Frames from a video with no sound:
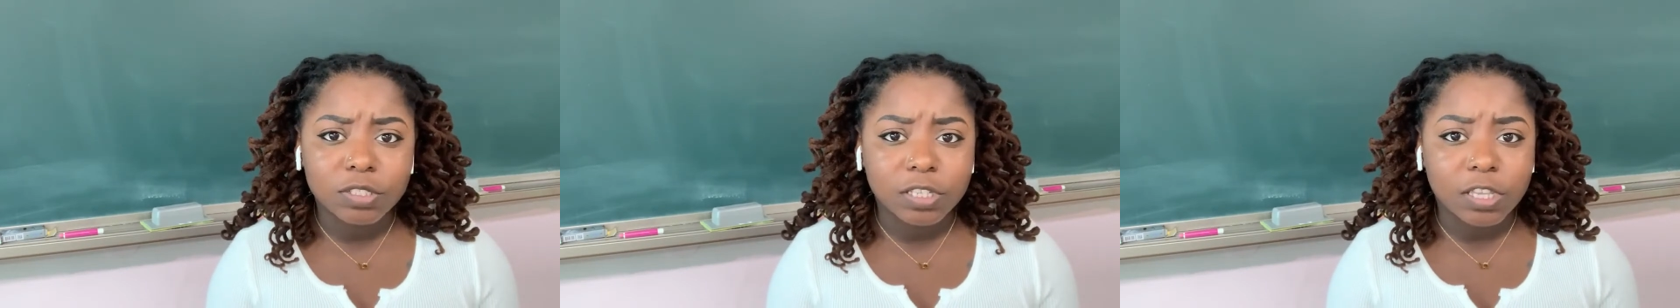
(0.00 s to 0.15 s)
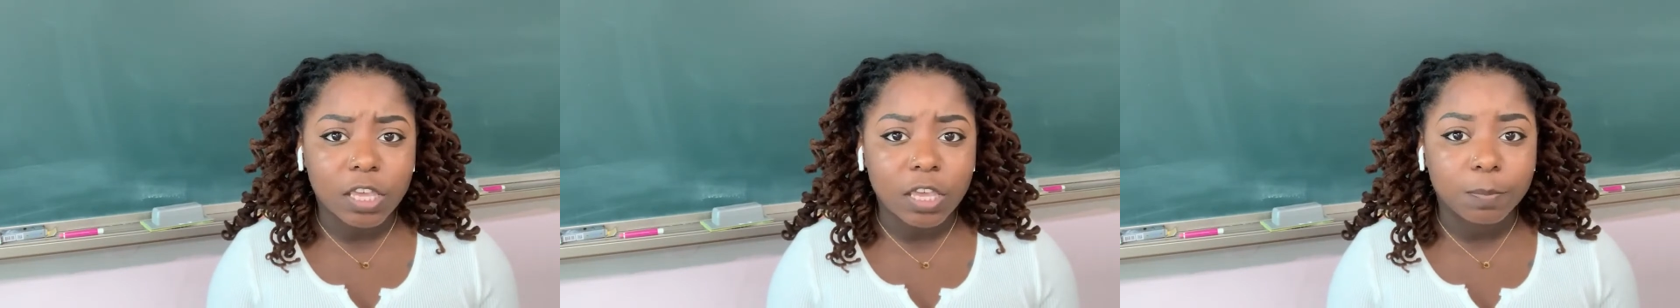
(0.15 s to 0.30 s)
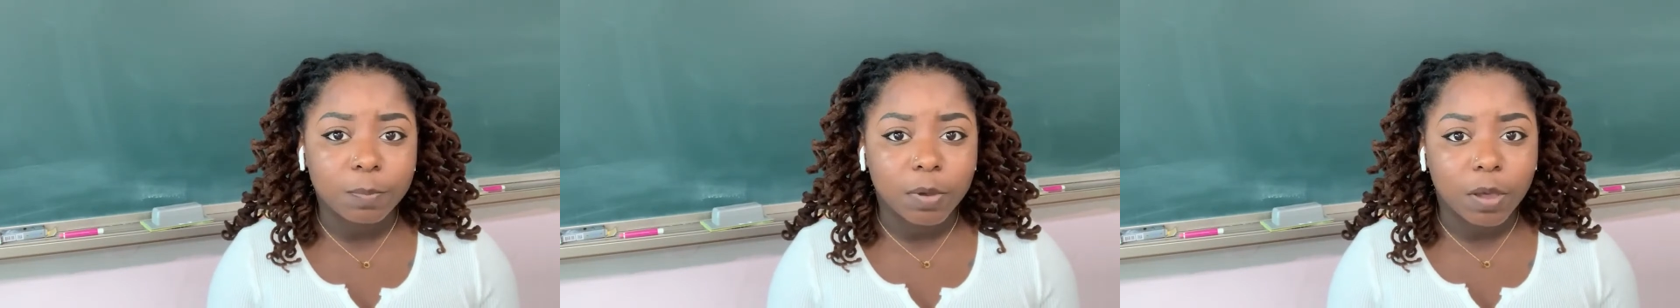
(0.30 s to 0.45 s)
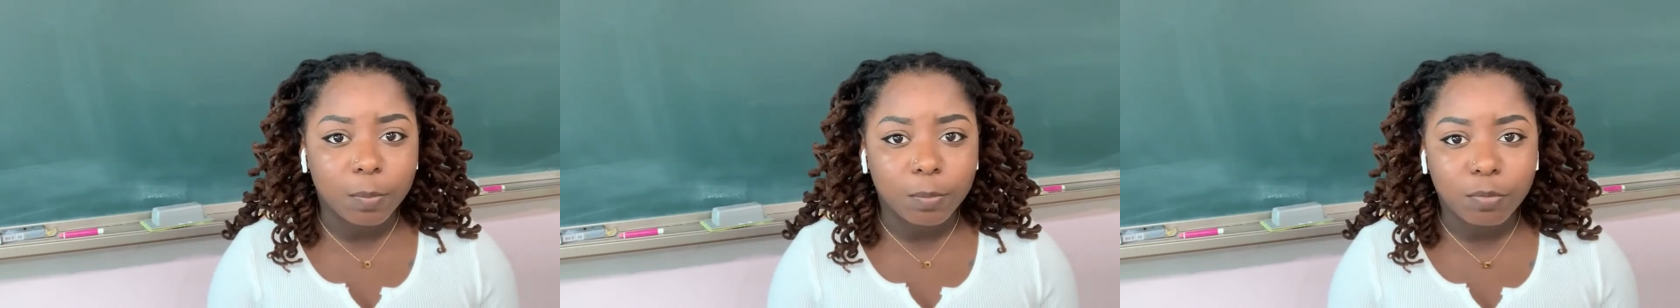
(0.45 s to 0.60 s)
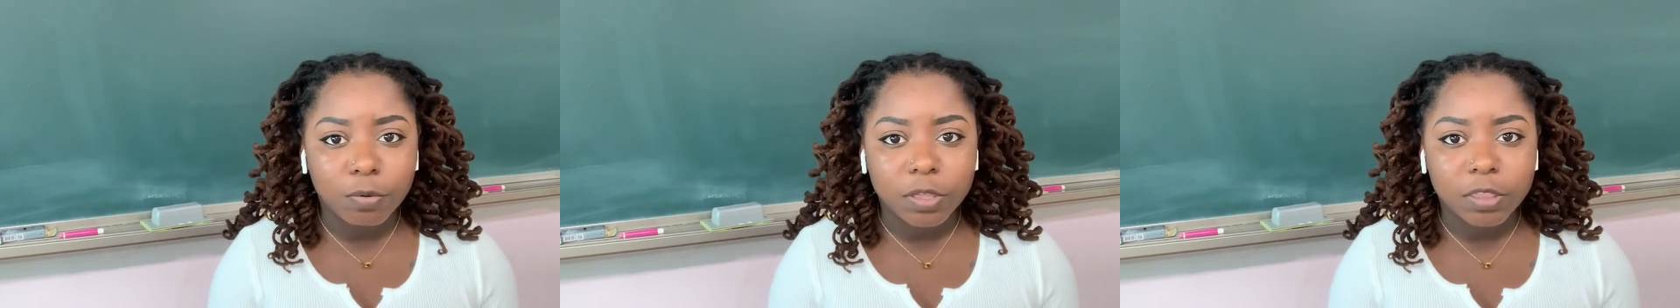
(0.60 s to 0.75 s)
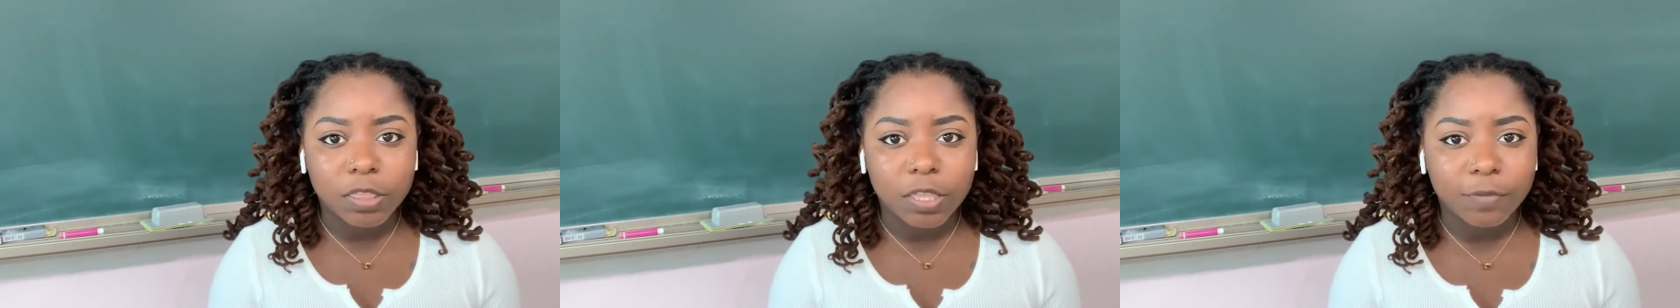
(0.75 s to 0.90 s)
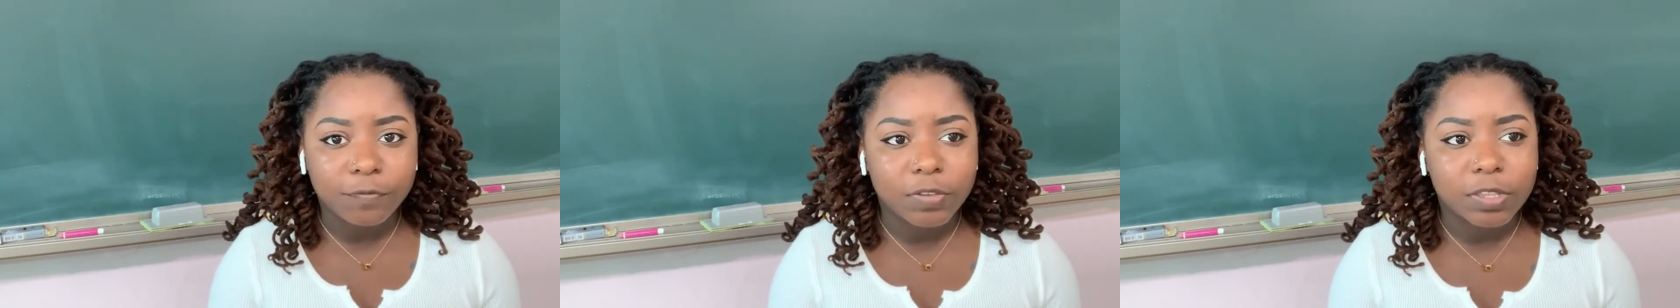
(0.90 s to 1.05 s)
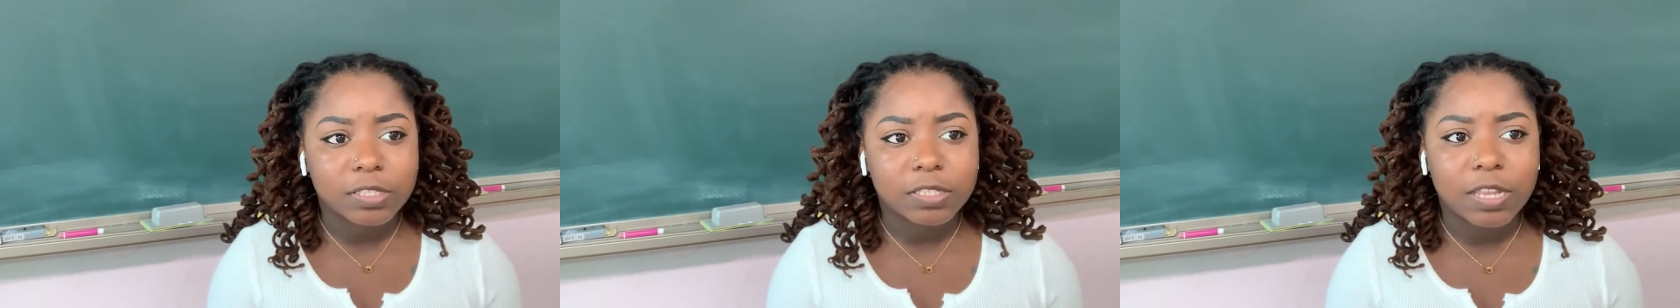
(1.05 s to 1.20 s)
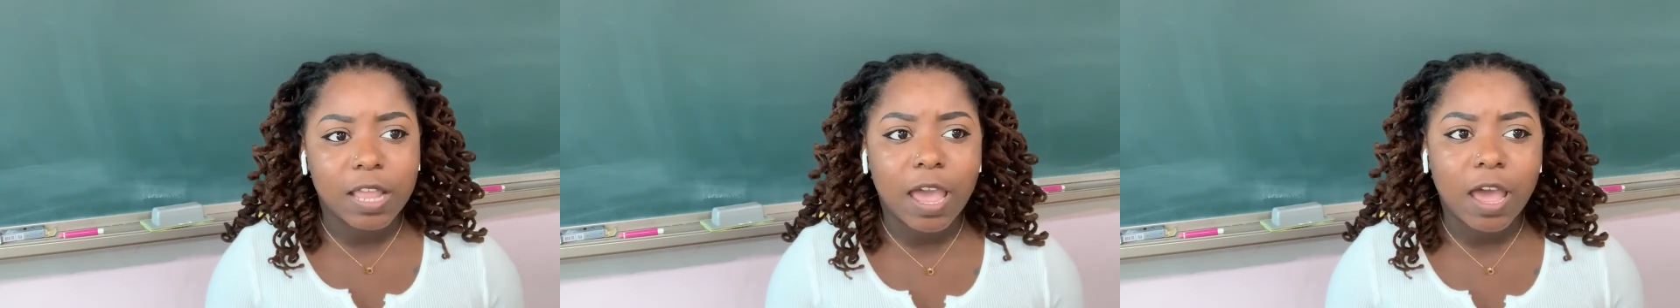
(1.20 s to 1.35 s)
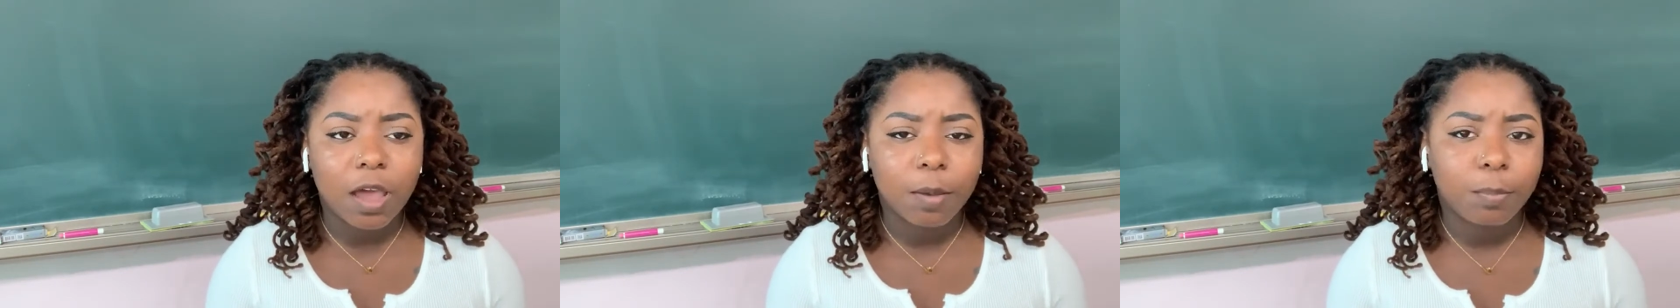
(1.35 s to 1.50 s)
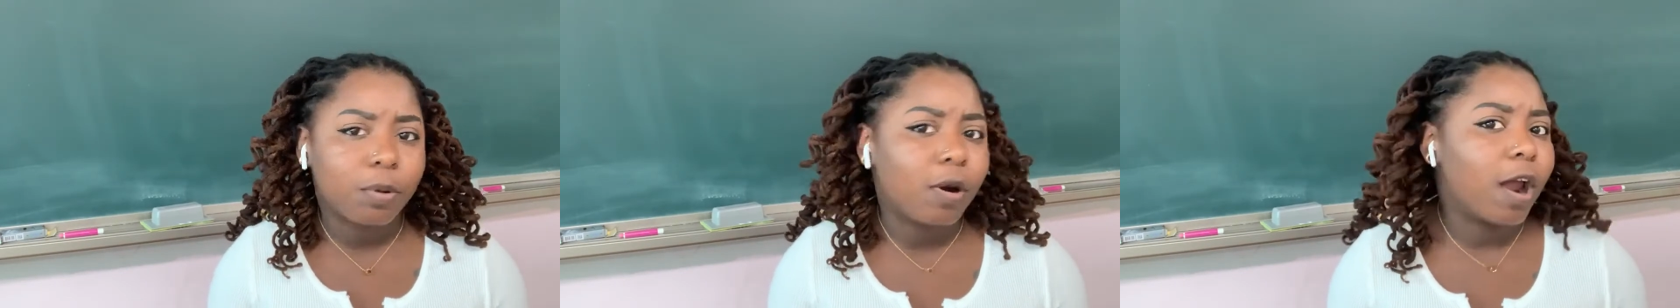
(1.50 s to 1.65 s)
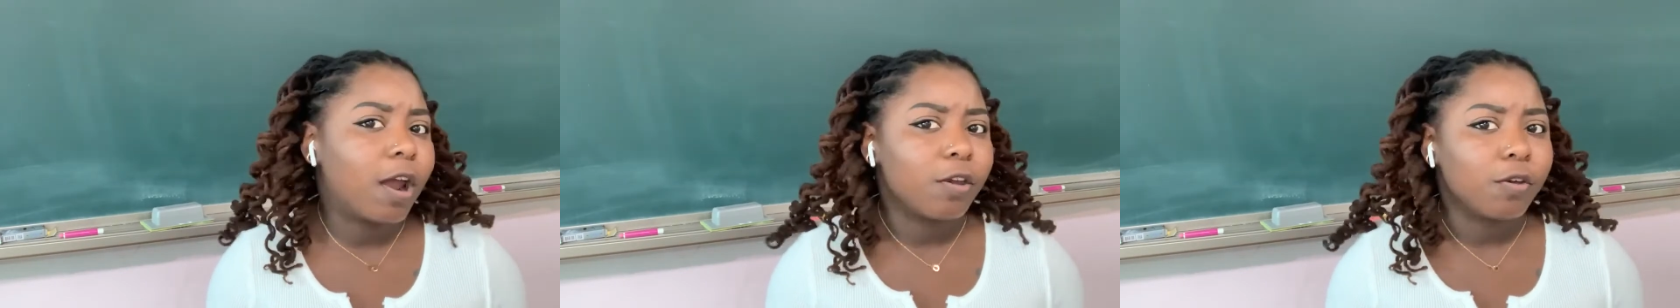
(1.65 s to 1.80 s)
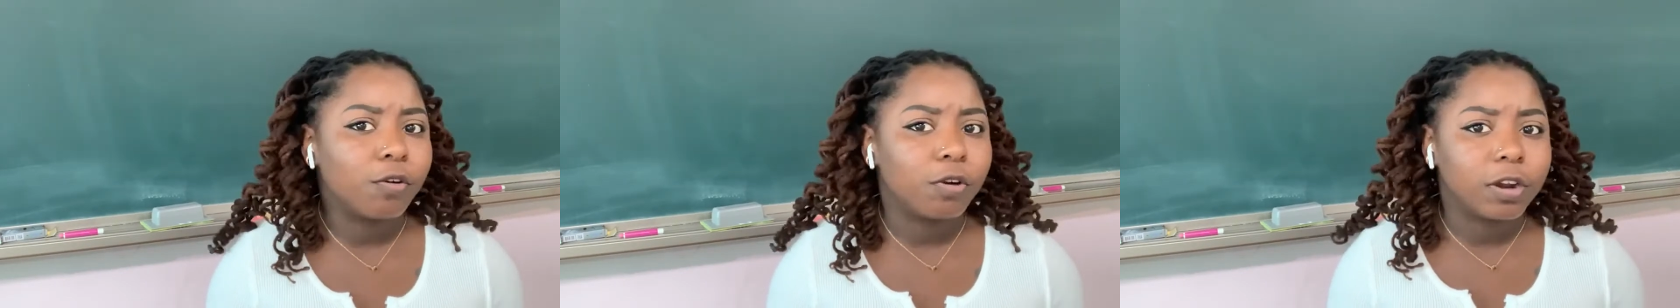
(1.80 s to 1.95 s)
to keep up with if it's not a
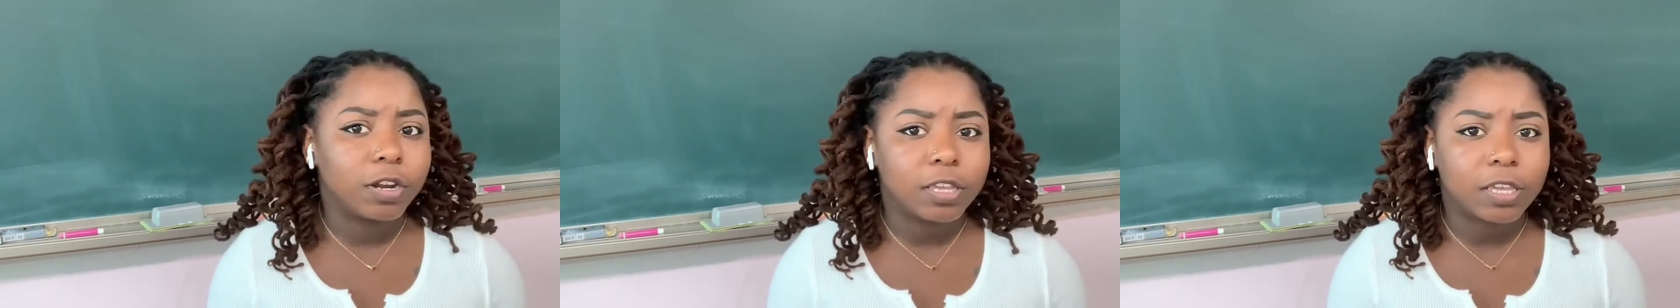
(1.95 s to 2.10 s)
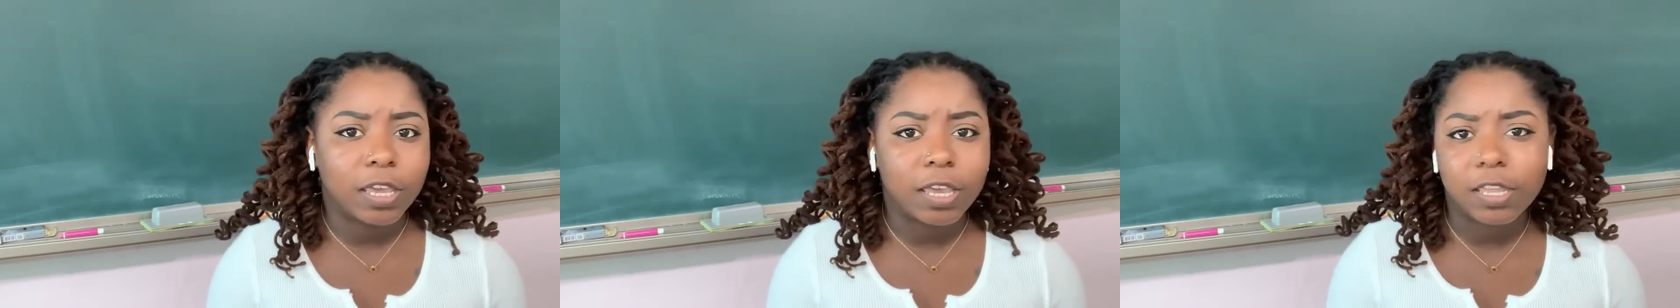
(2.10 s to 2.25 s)
priority,